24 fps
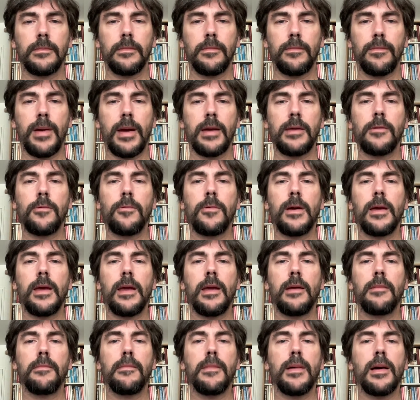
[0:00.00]
By the
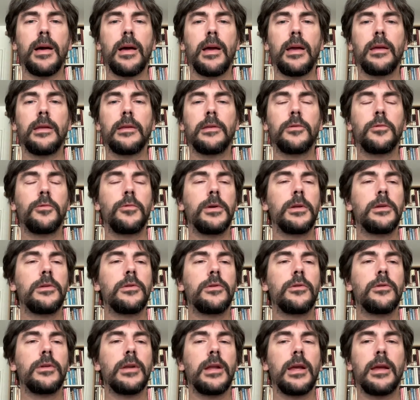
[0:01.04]
way, my
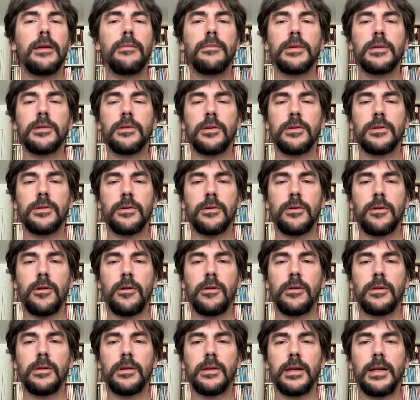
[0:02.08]
Twitter name is also
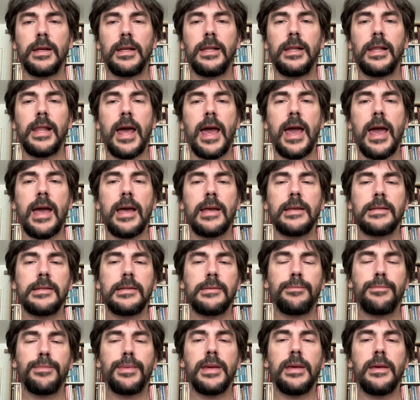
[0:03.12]
called
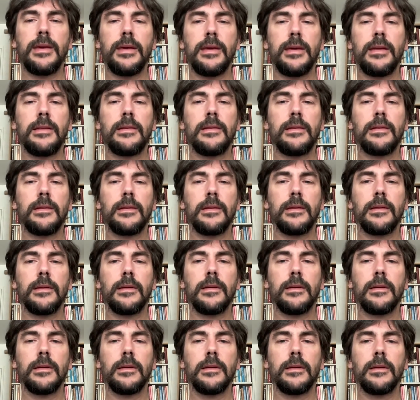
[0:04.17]
Glass Bead
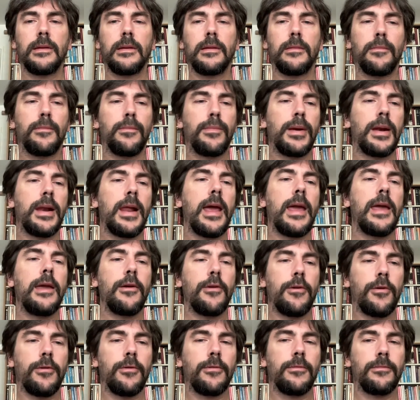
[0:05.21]

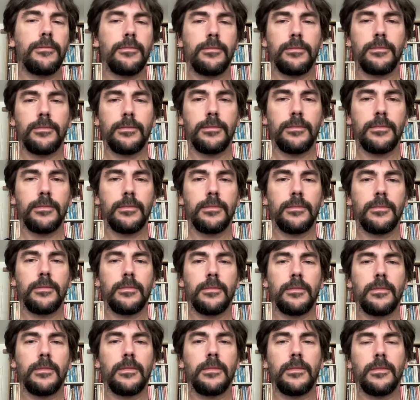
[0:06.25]
Player,
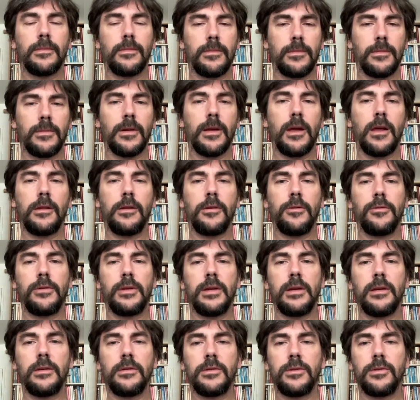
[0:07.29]

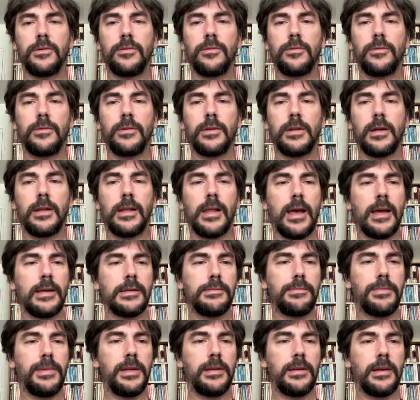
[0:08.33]
alluding to the Glass
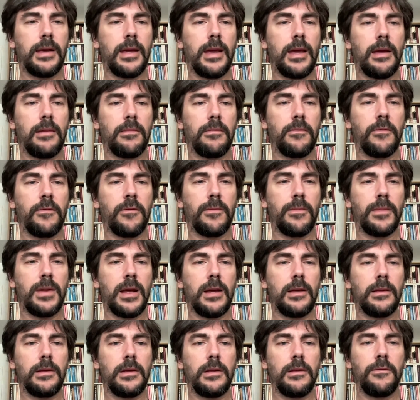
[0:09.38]
Bead Game from
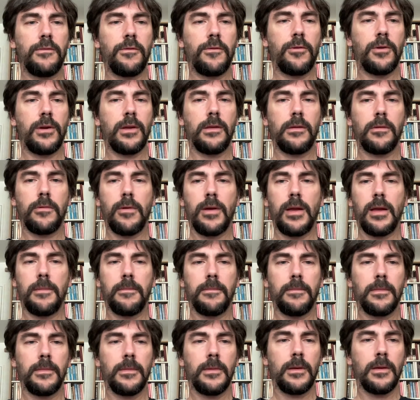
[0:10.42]
1943,
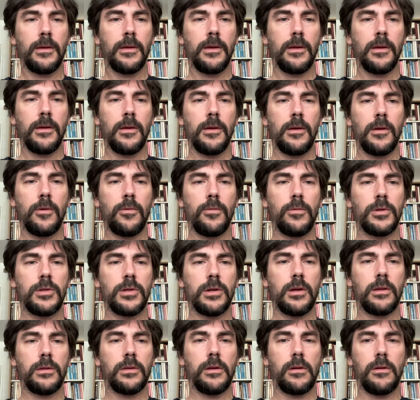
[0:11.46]
which
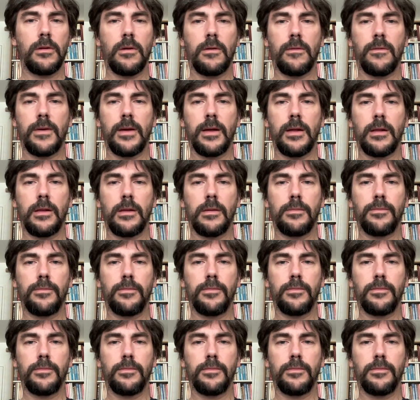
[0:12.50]
got the Nobel